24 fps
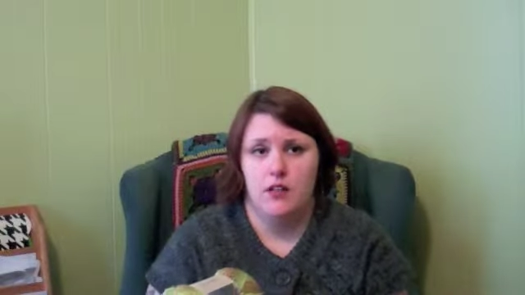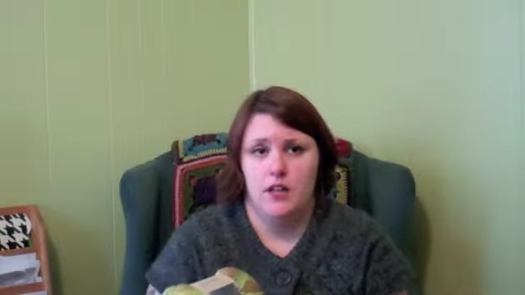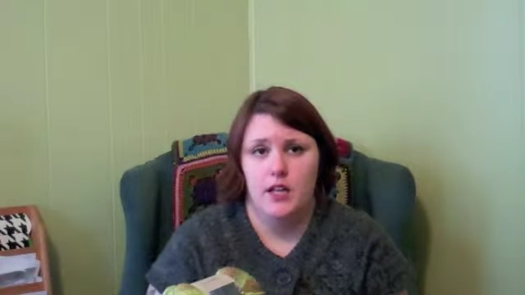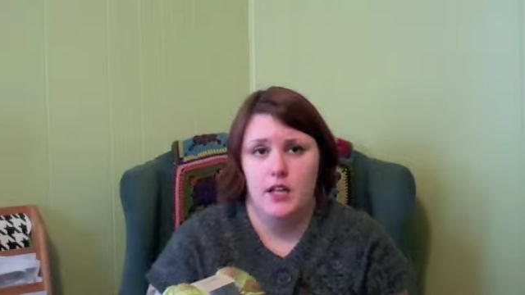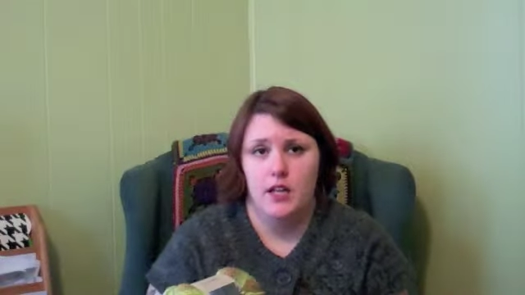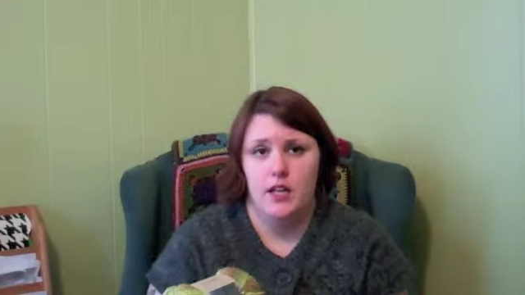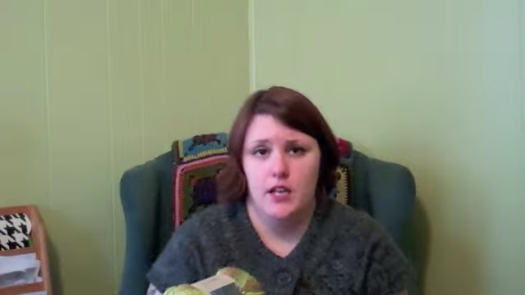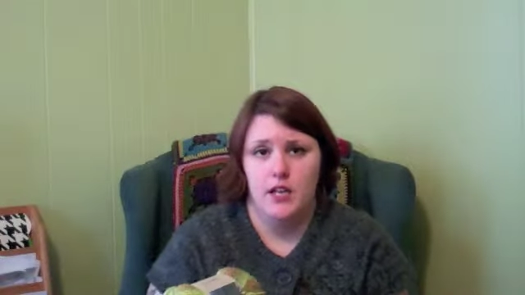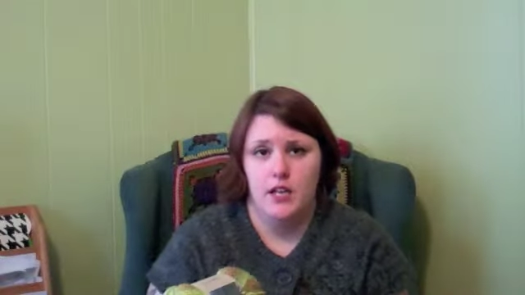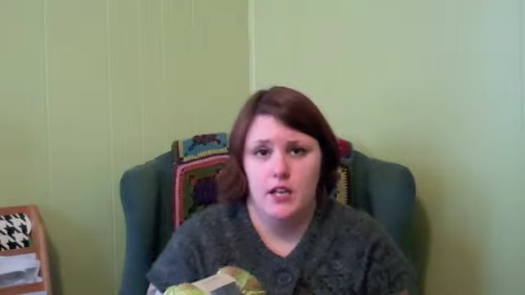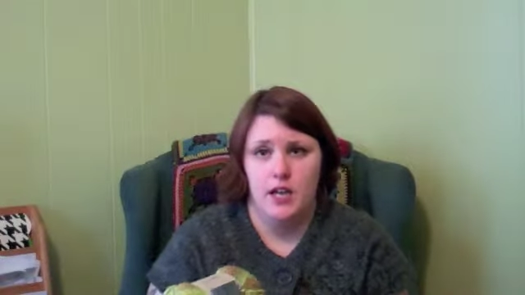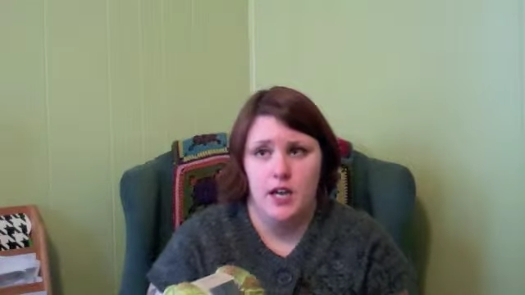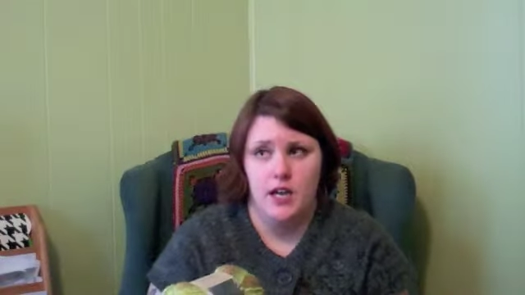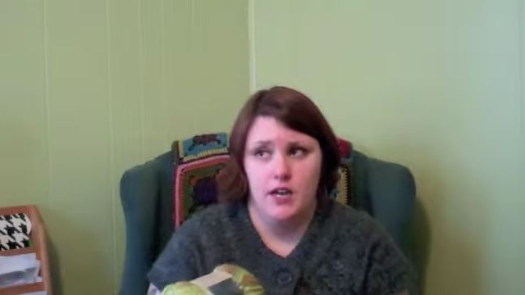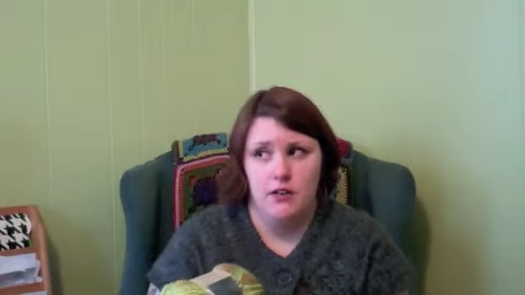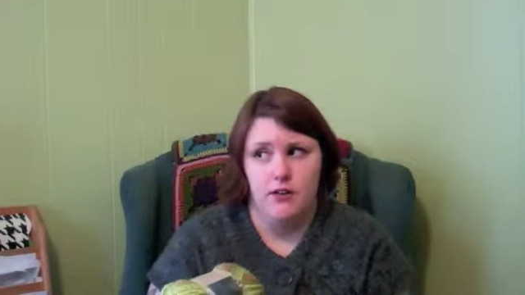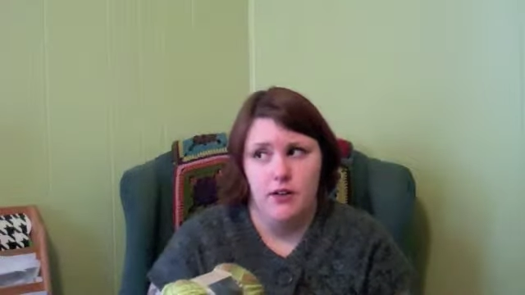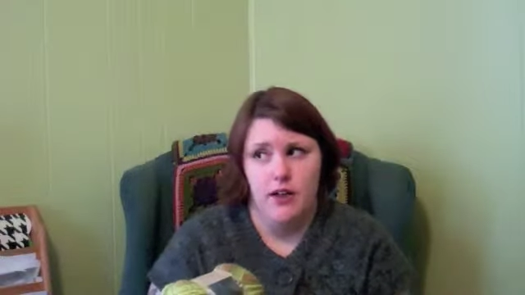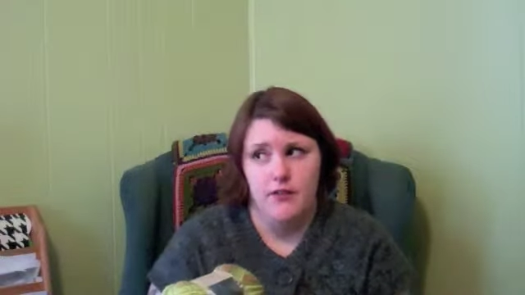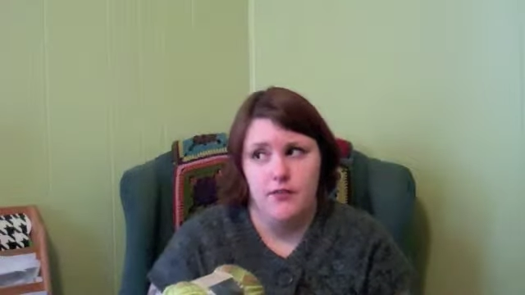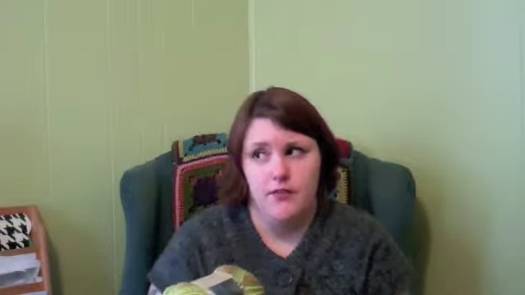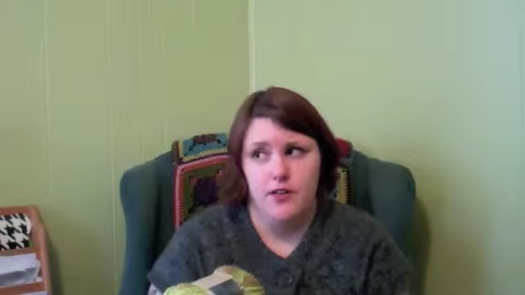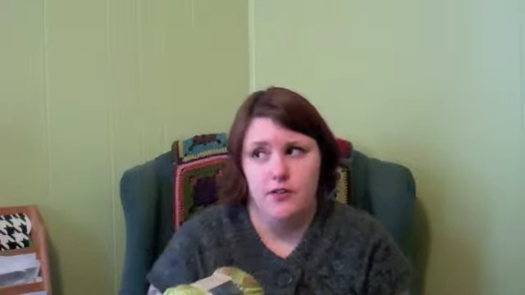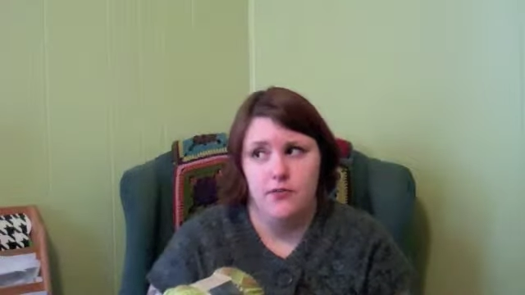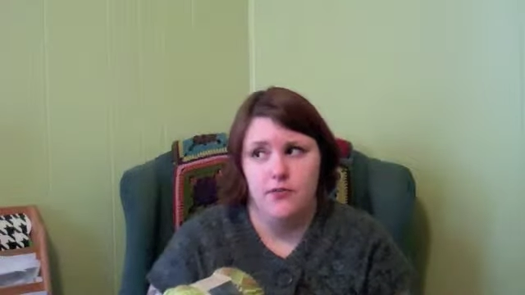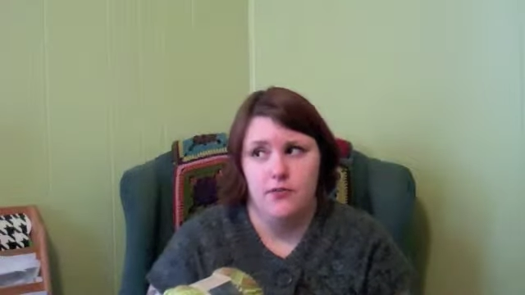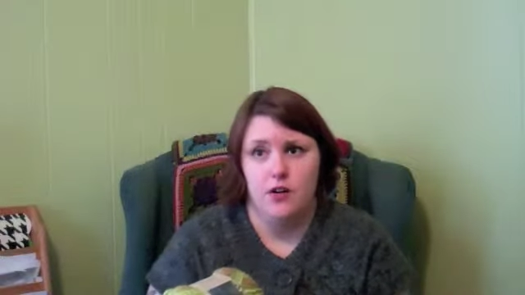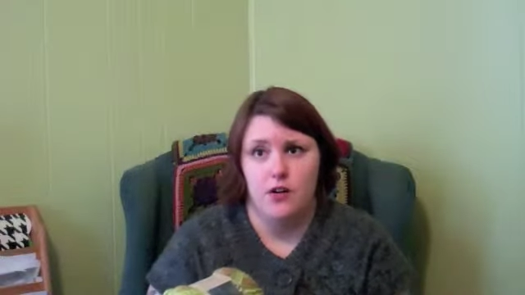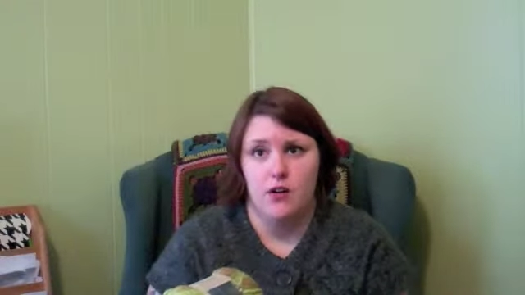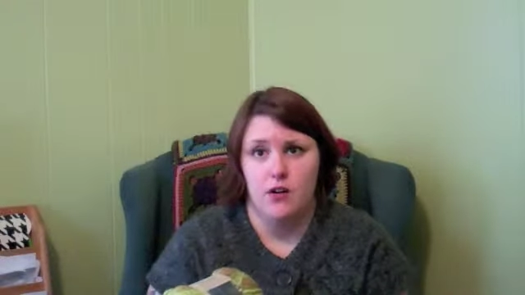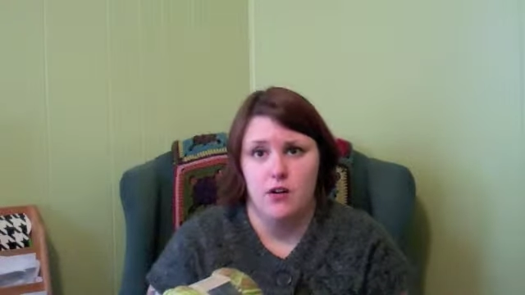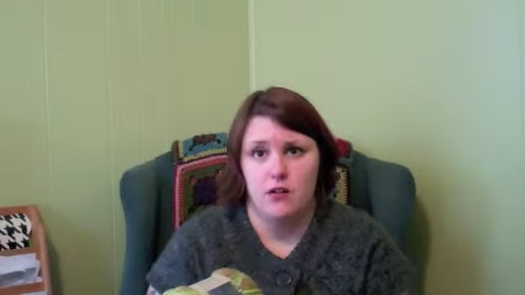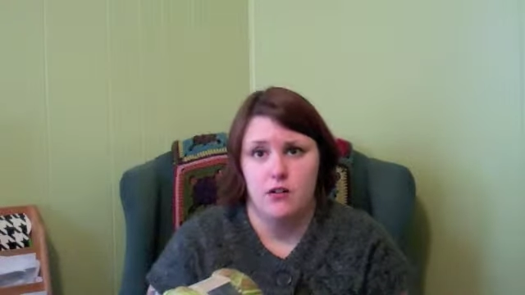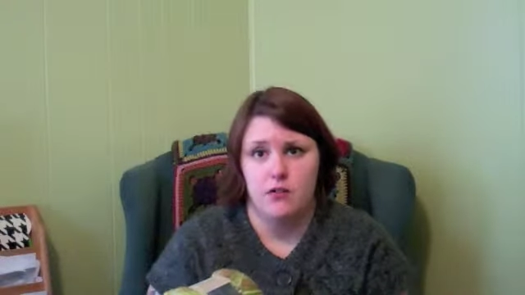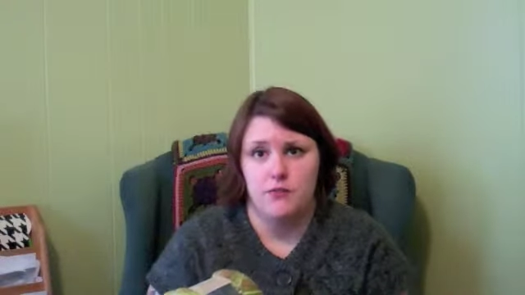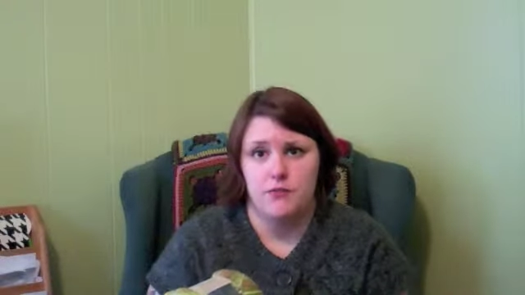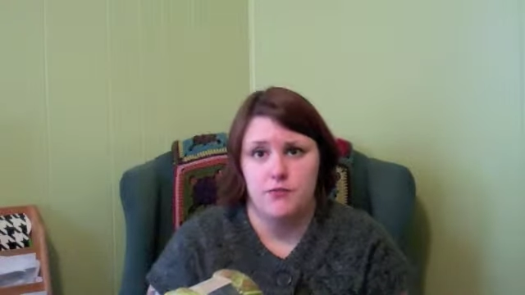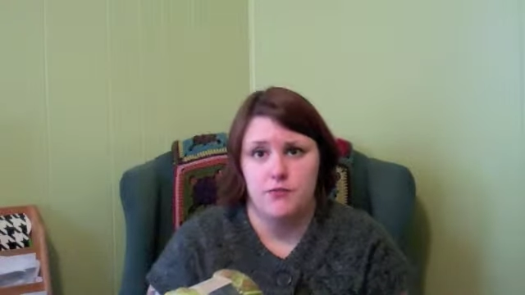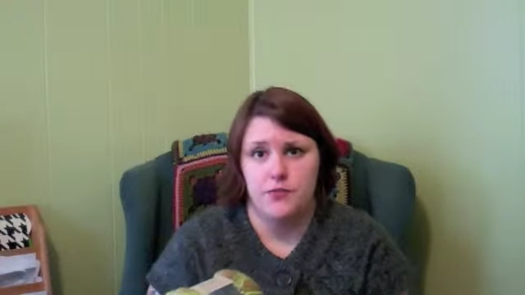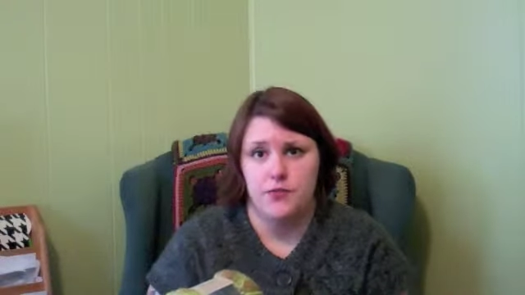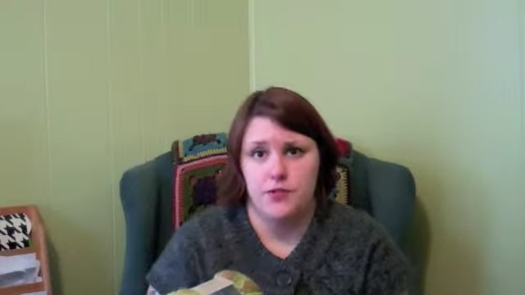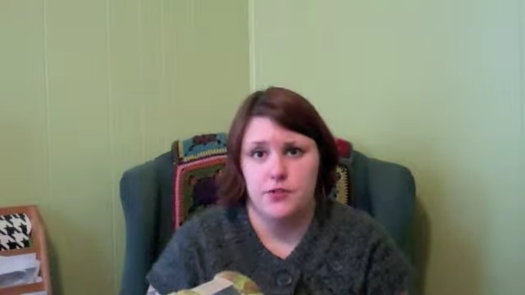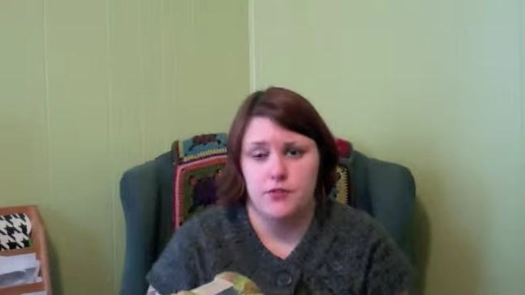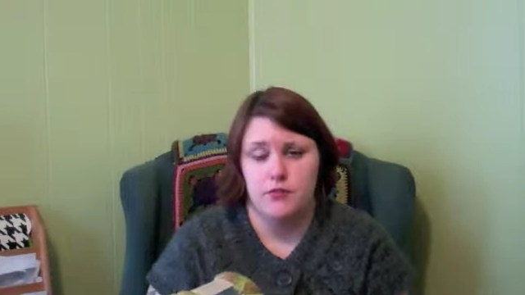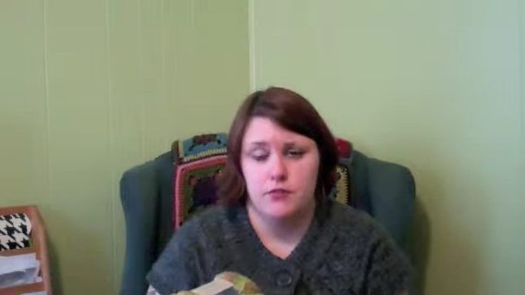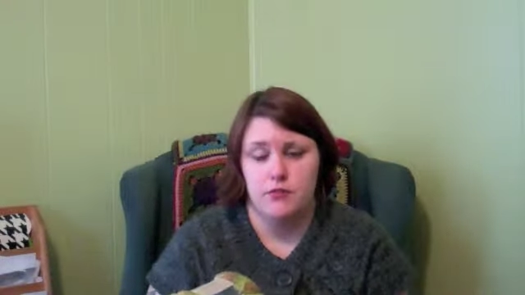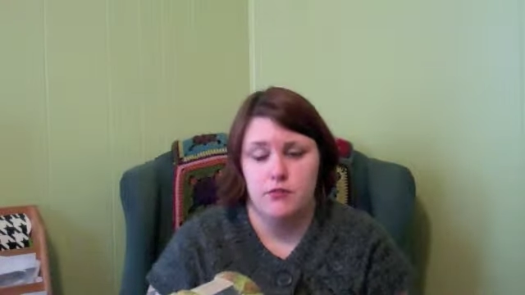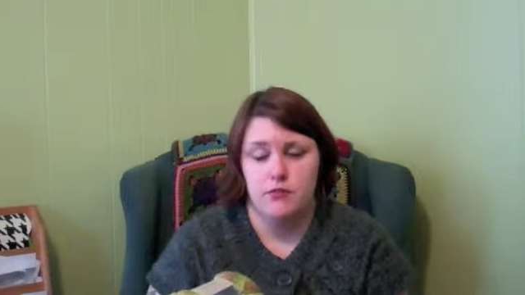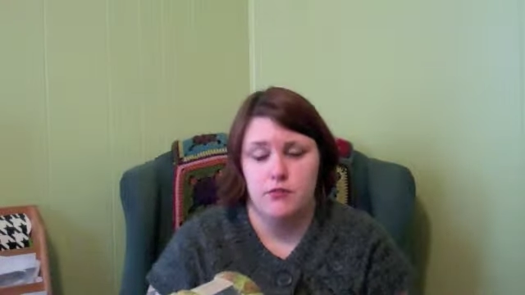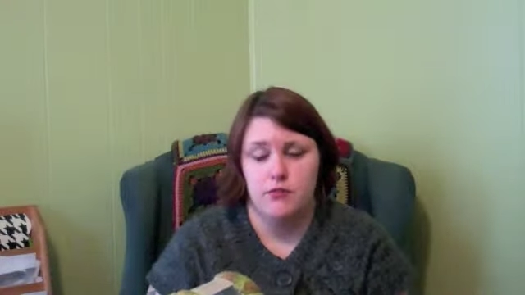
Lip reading: and I don't have enough for arms?